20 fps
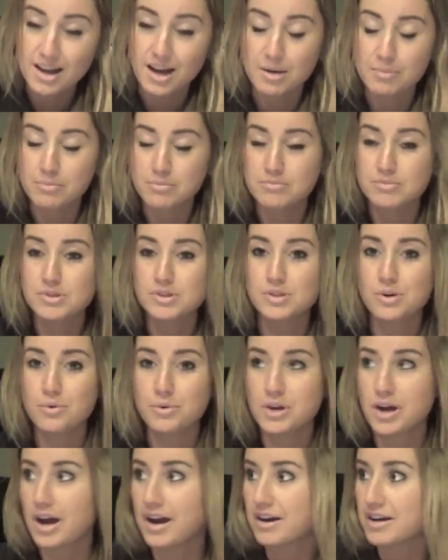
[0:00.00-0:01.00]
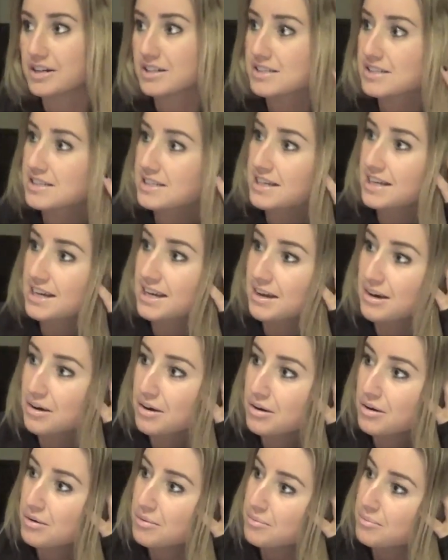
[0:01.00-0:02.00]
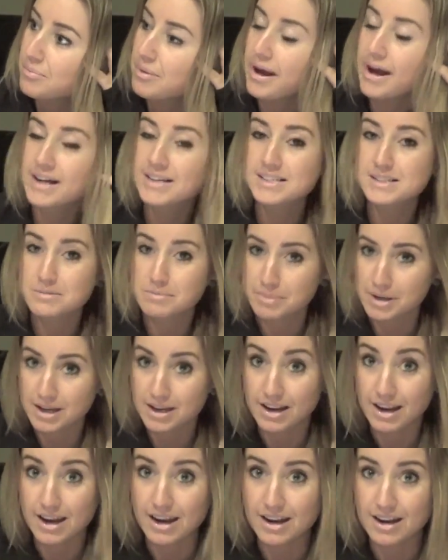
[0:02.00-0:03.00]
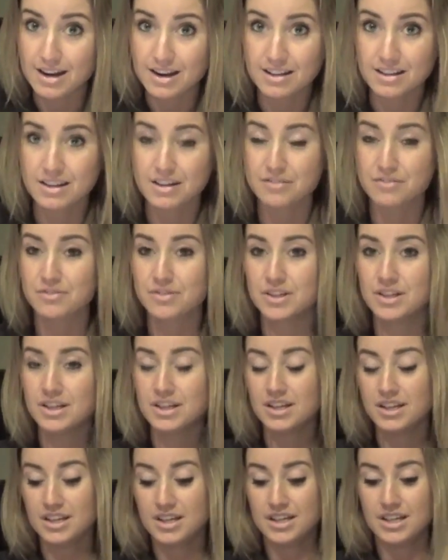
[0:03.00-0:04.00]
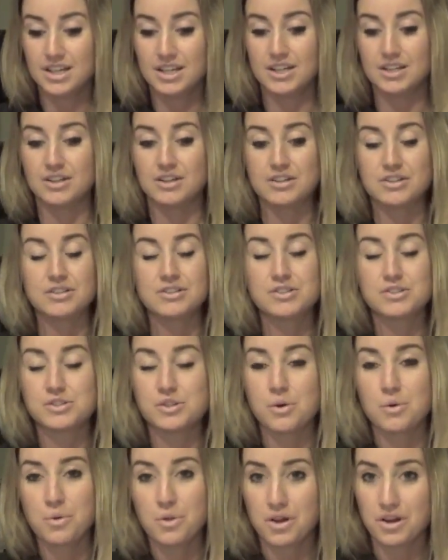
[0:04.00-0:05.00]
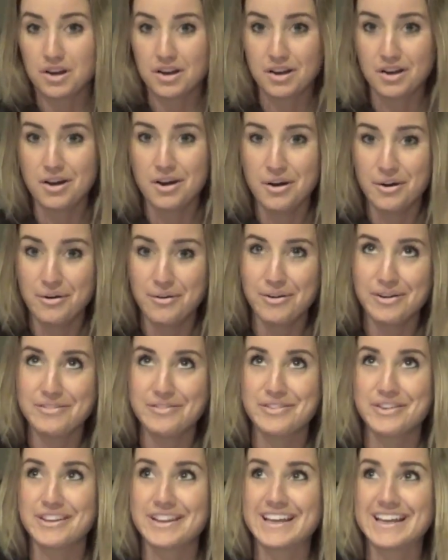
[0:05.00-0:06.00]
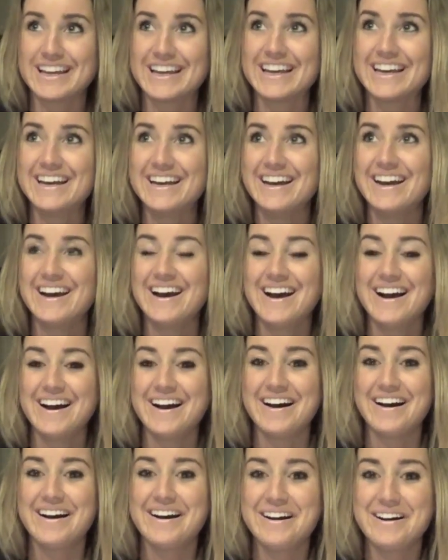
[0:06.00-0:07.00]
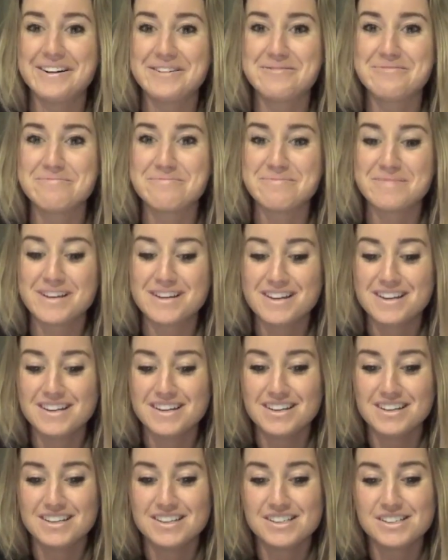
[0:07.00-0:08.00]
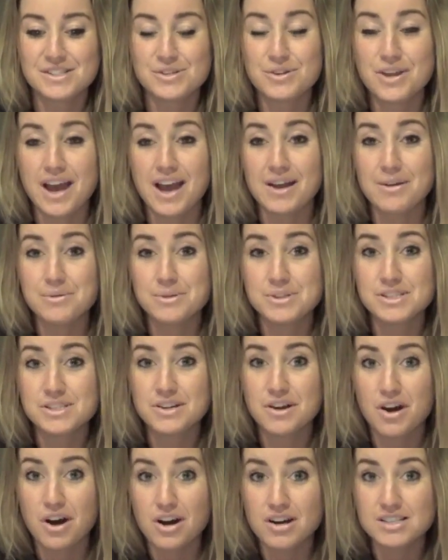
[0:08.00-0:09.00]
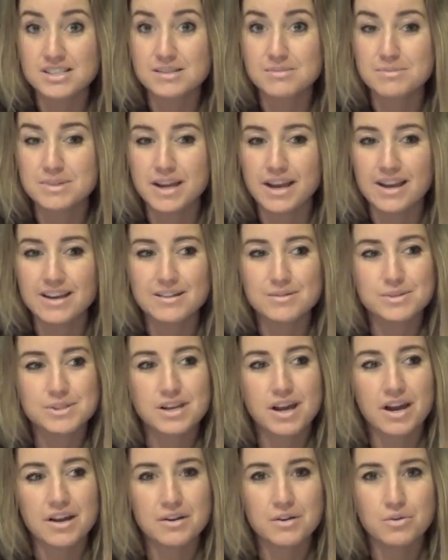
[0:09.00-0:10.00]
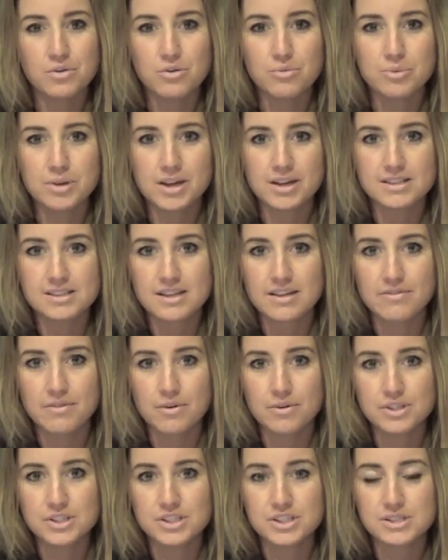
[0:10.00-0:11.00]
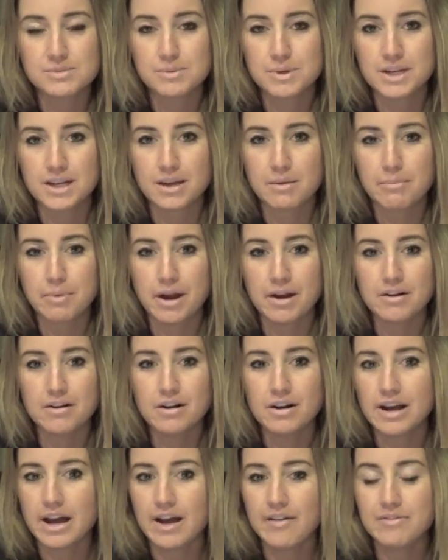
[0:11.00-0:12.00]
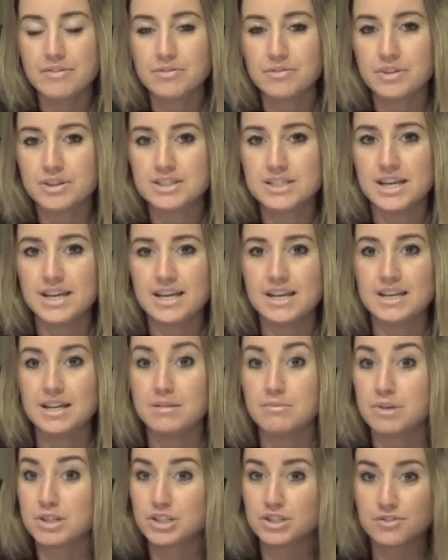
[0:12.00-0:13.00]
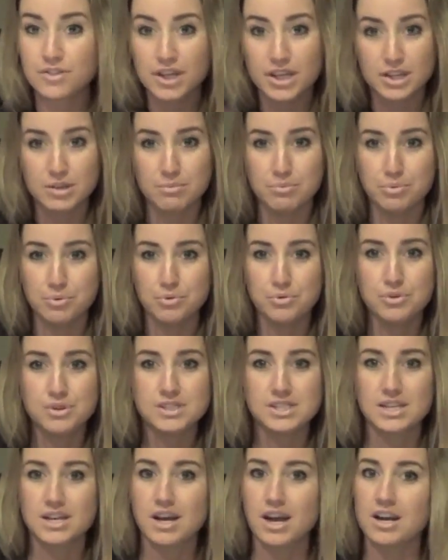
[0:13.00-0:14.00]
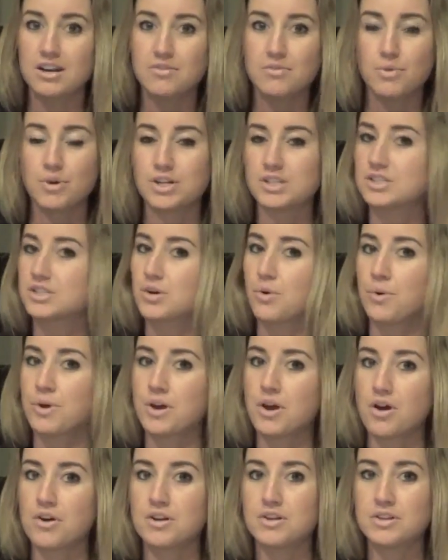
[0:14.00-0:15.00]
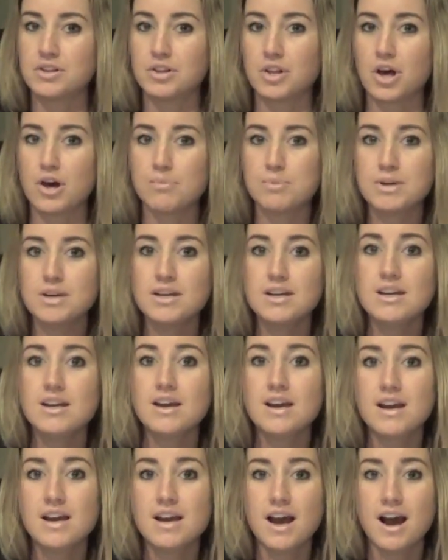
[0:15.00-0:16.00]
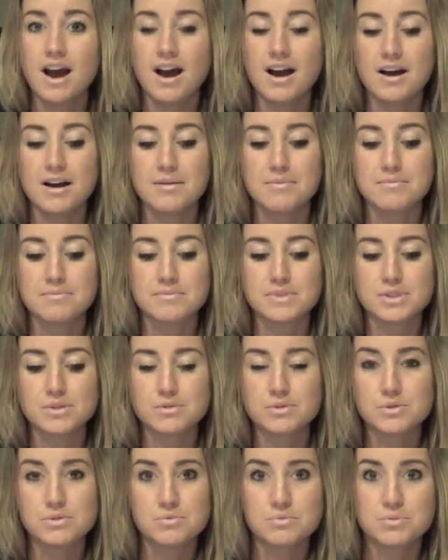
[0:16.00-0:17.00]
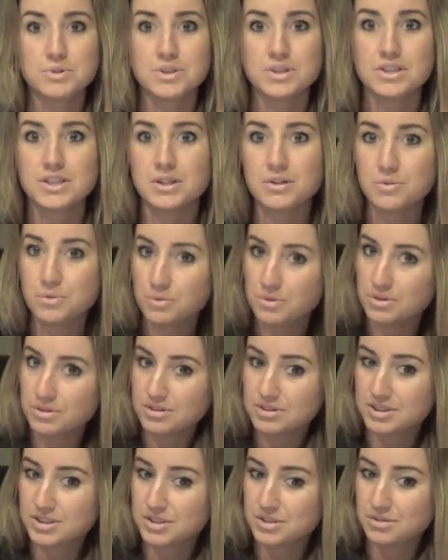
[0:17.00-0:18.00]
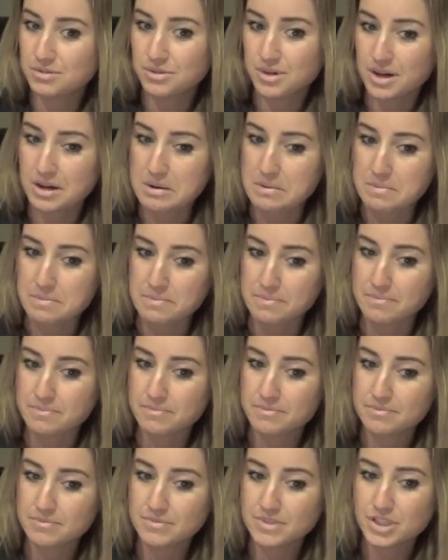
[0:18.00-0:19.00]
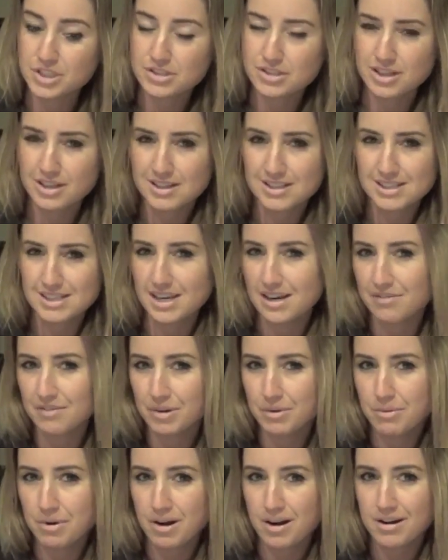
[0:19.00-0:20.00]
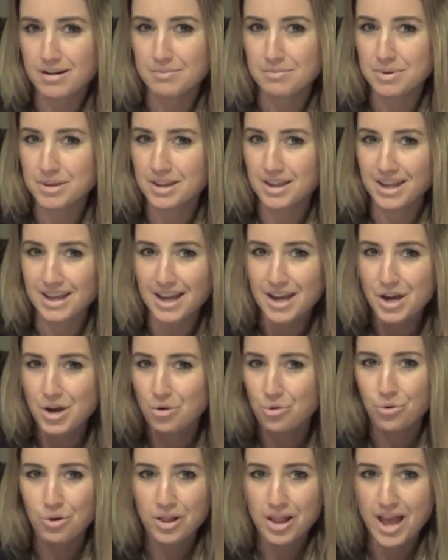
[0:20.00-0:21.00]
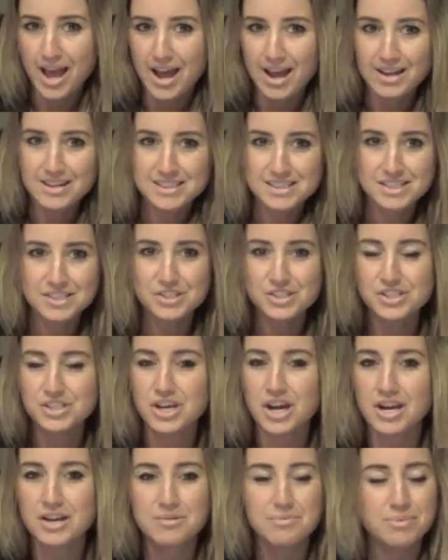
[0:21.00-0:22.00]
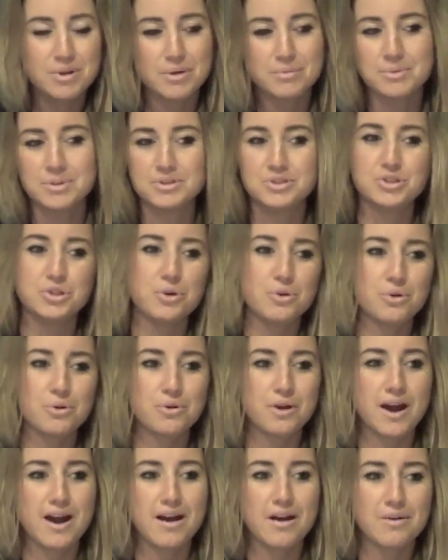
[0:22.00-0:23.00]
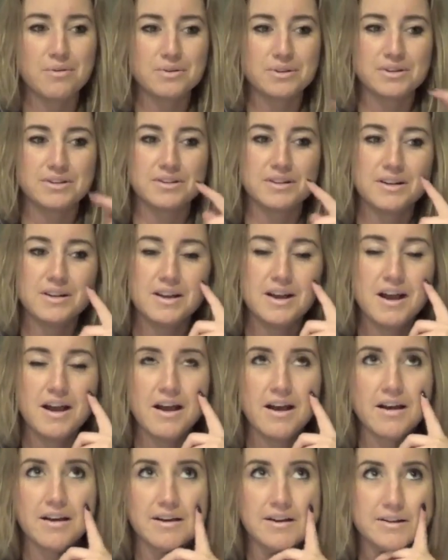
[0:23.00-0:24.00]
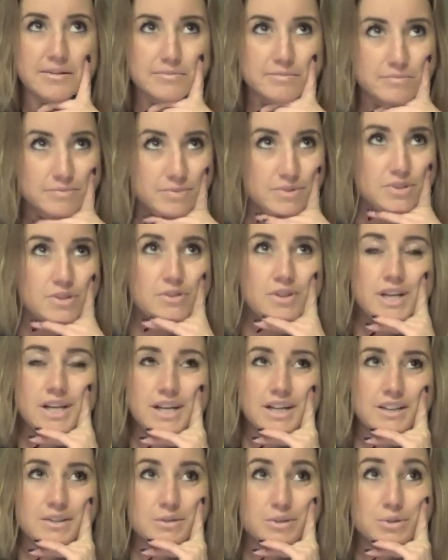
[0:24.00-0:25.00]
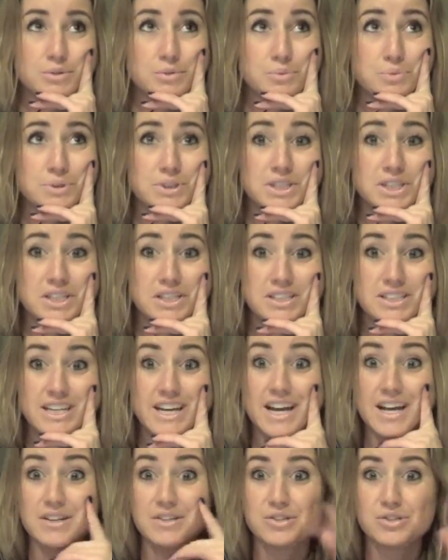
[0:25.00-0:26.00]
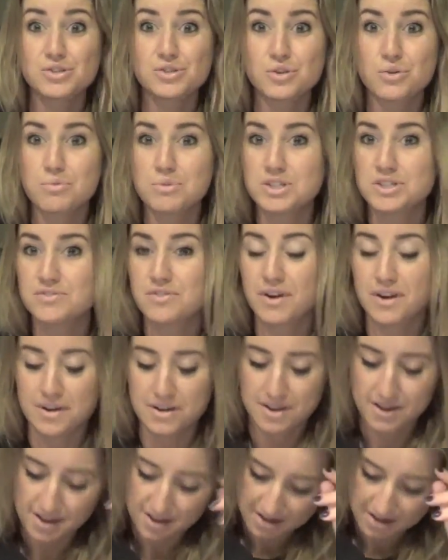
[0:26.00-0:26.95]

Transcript: I'm so tired. It's like past midnight and I left here so long ago, I feel like. Um, so yeah, it was an awesome day. It was kind of cool because I've always just been a competitor. I haven't really taken in much of like the booths and kind of what's going on in the lobby. Um, so it was really cool to... Um, just like see everyone and be like relaxed and just kind of be able to joke around, and um, so yeah, it was a really good day. I had so much fun.